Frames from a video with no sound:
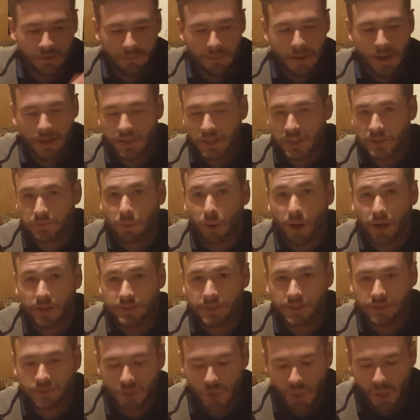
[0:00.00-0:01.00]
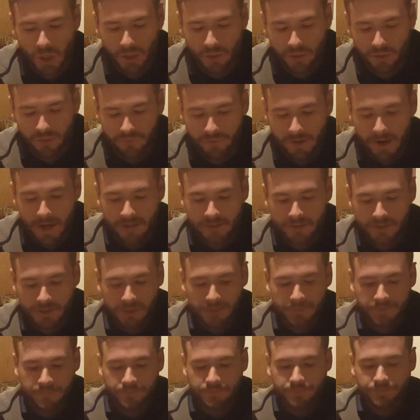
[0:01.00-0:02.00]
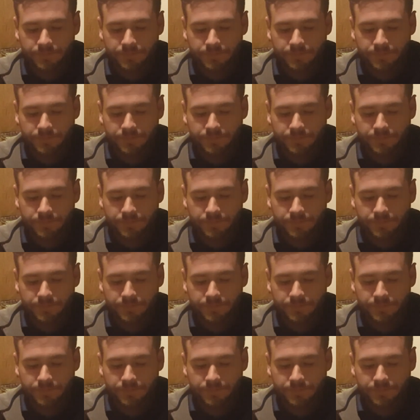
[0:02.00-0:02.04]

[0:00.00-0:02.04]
to make this process go a little faster.